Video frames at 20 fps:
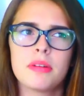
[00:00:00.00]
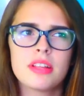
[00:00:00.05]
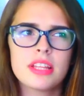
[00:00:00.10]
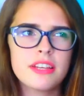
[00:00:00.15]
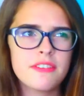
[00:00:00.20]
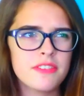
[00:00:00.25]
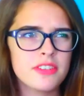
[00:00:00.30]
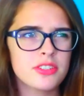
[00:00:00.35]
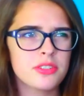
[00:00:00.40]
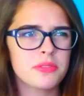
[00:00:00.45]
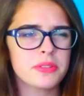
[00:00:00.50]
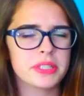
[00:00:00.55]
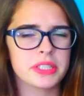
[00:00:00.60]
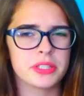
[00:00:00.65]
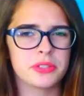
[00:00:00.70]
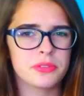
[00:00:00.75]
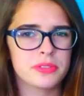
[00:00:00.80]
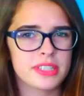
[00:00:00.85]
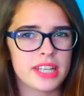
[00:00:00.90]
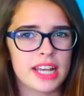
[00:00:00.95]
believe there's only
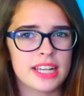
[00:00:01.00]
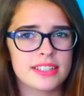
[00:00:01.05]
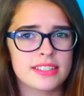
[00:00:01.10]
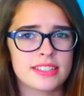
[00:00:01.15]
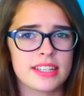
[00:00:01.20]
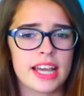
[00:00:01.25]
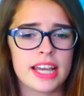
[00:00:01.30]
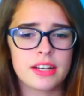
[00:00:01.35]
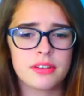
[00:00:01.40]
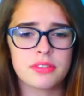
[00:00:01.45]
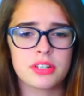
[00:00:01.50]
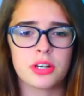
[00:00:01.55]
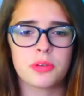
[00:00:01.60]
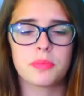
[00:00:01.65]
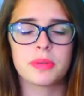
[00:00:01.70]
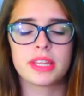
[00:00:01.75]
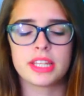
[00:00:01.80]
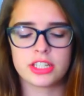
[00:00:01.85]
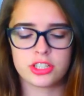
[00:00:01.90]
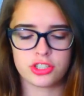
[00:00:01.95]
two sizes. I don't know,
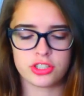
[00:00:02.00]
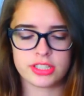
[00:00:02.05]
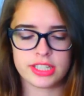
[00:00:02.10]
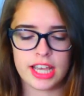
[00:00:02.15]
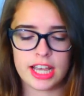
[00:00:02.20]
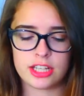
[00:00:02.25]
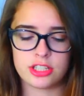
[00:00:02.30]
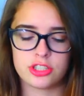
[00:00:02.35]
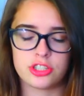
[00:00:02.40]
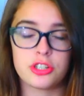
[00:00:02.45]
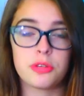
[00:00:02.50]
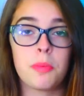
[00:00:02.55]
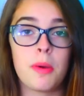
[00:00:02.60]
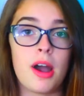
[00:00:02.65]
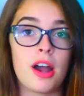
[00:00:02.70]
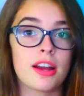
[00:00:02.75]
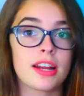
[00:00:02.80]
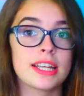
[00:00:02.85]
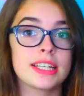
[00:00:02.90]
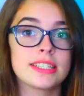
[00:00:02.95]
but this just has two
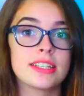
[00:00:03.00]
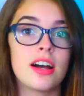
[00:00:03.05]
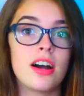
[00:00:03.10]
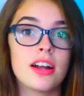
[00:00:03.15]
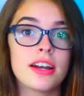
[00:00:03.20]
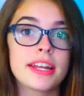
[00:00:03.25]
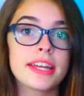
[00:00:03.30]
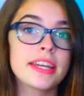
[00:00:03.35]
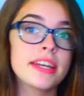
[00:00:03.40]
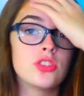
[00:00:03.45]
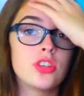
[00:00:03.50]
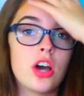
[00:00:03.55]
pockets on it.